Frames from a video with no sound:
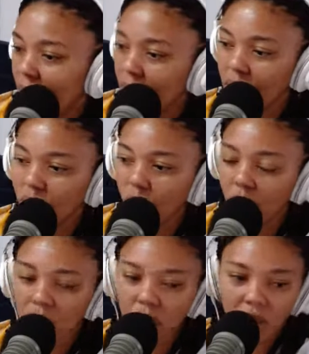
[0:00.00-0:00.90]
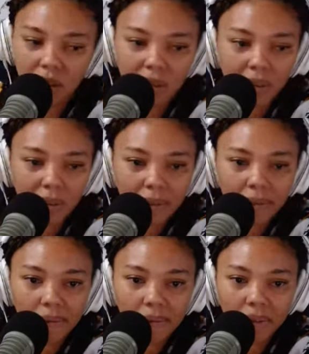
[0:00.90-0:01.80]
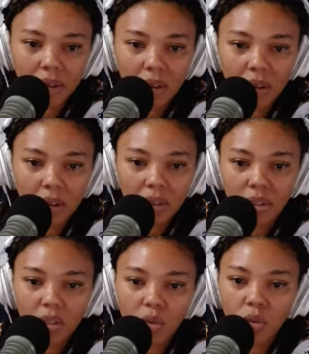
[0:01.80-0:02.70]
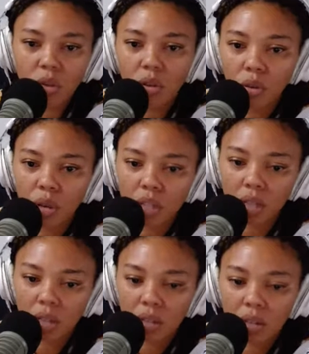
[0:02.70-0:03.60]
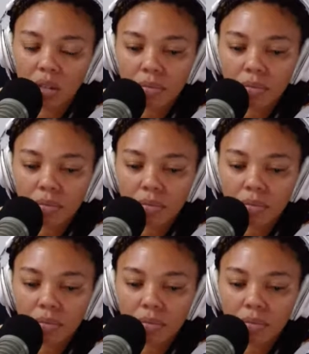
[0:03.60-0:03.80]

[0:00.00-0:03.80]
This is craziness. This is real craziness.